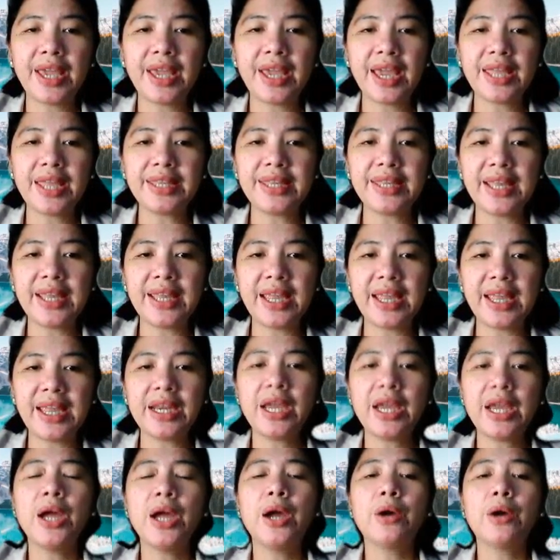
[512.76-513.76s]
And then
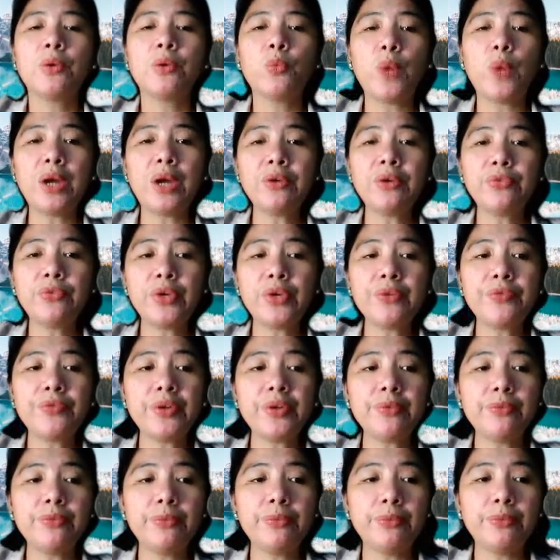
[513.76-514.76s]
1/4
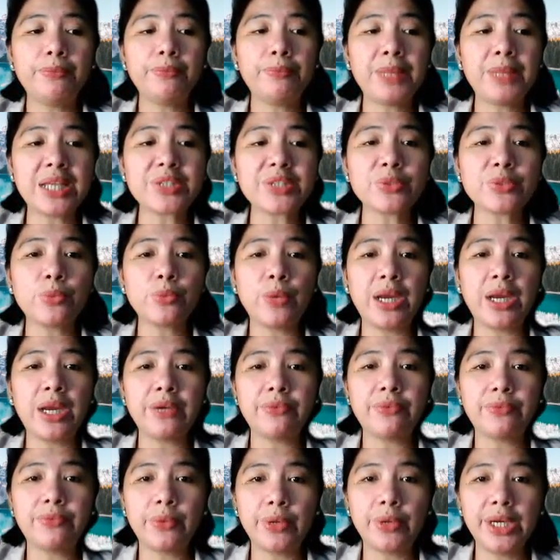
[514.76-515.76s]
from plus
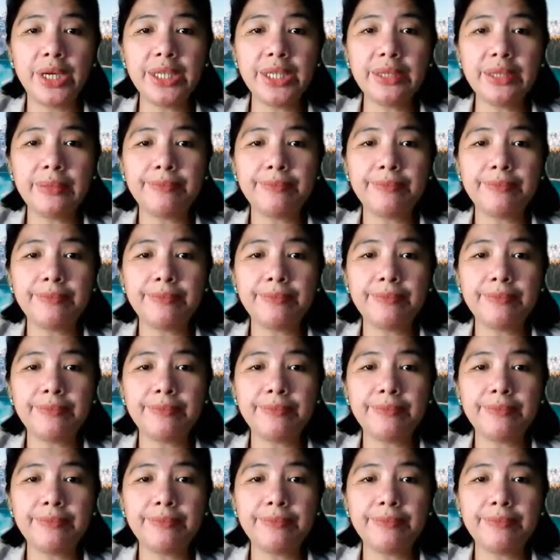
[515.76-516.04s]
1/4.